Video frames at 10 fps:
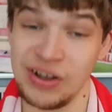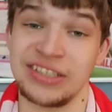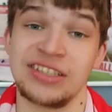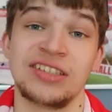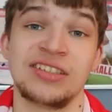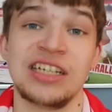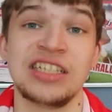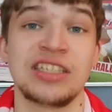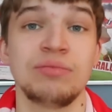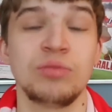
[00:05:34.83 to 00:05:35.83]
The rest of the
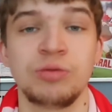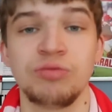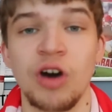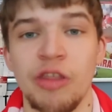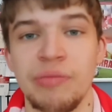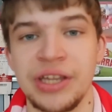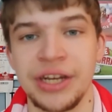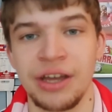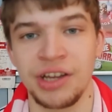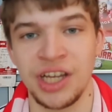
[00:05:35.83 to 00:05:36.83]
season was rather
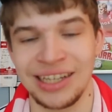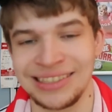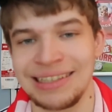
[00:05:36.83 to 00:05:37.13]
mediocre, a